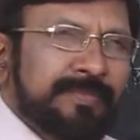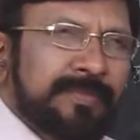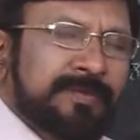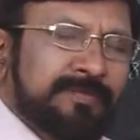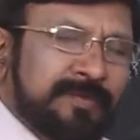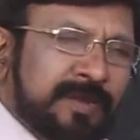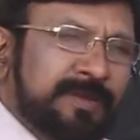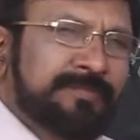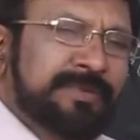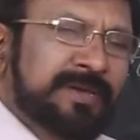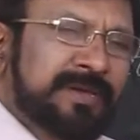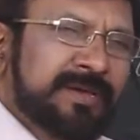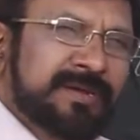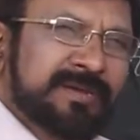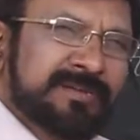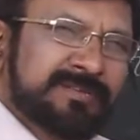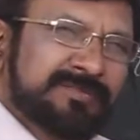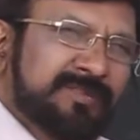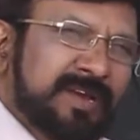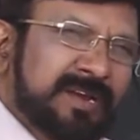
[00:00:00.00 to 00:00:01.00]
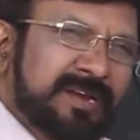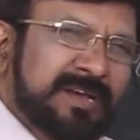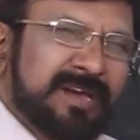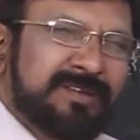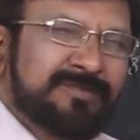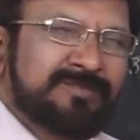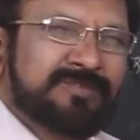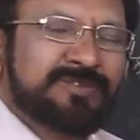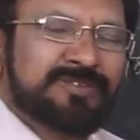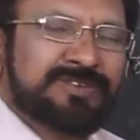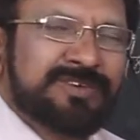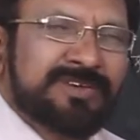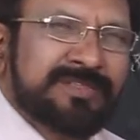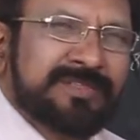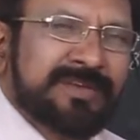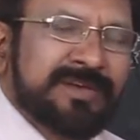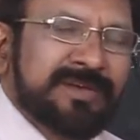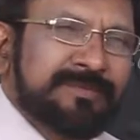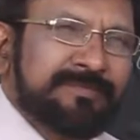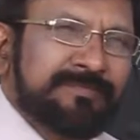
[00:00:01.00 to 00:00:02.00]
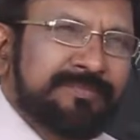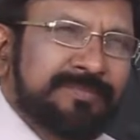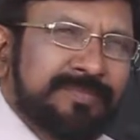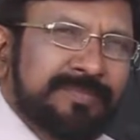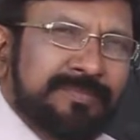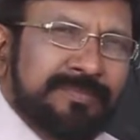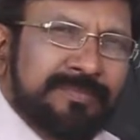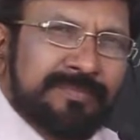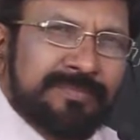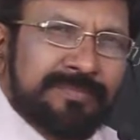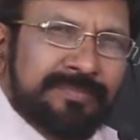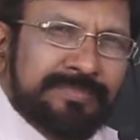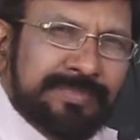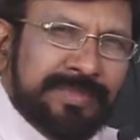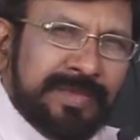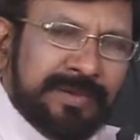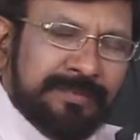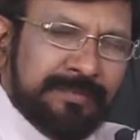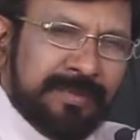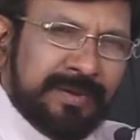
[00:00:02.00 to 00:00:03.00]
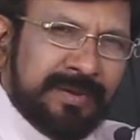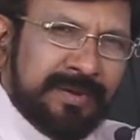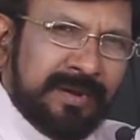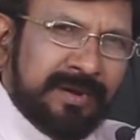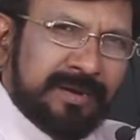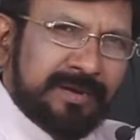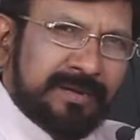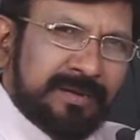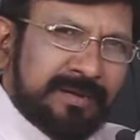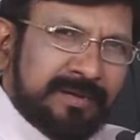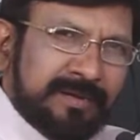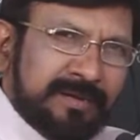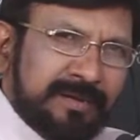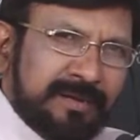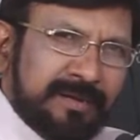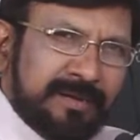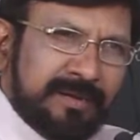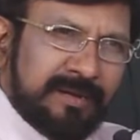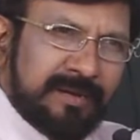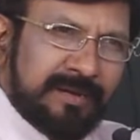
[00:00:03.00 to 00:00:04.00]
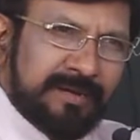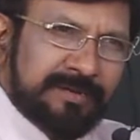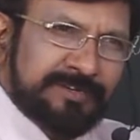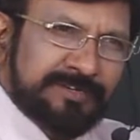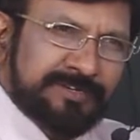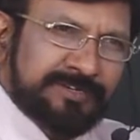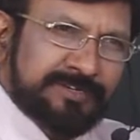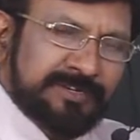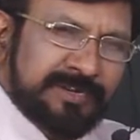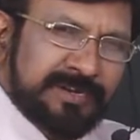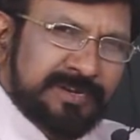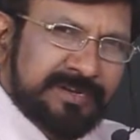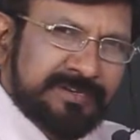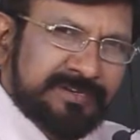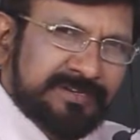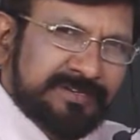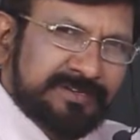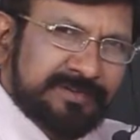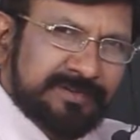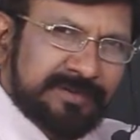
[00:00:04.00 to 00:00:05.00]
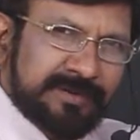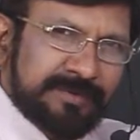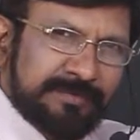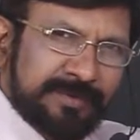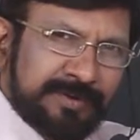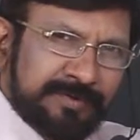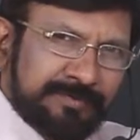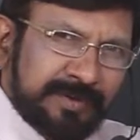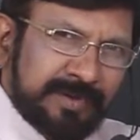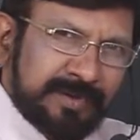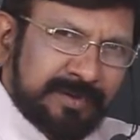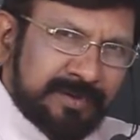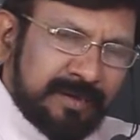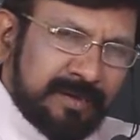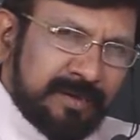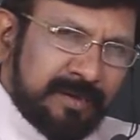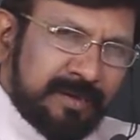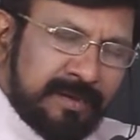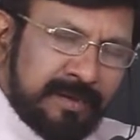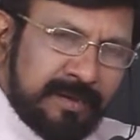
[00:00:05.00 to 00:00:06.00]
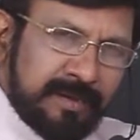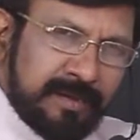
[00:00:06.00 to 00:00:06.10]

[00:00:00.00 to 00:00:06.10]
for beginners, one confusion is there. They may not distinguish between uh,